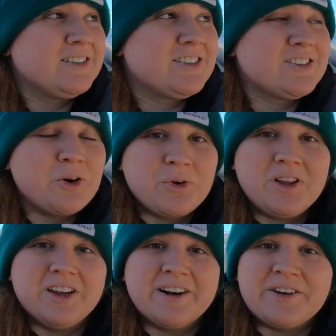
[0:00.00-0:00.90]
It's so
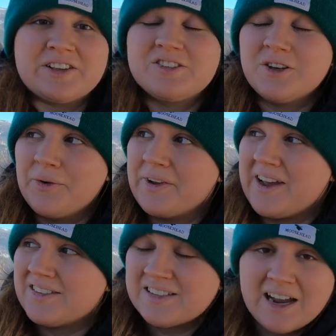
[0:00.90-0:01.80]
clear out, it's so
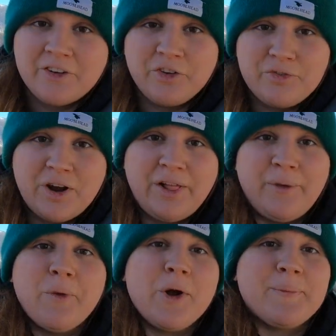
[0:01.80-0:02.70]
nice. It's actually fairly
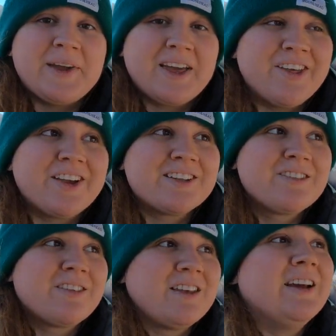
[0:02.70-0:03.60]
warm, like I think it's
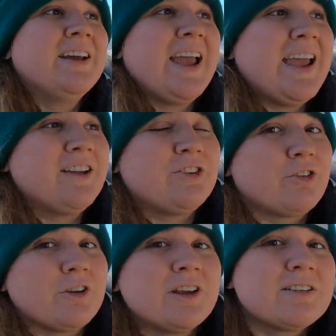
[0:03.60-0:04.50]
8
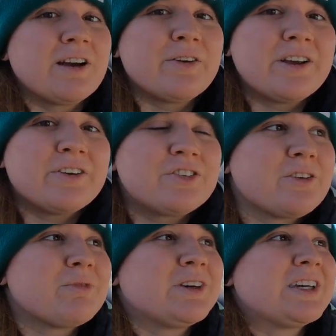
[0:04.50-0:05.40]
degrees out here or
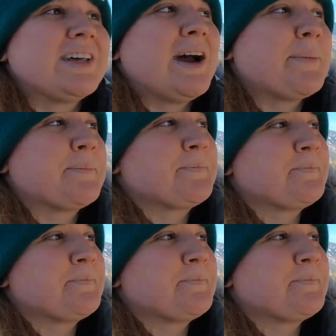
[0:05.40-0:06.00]
something like that.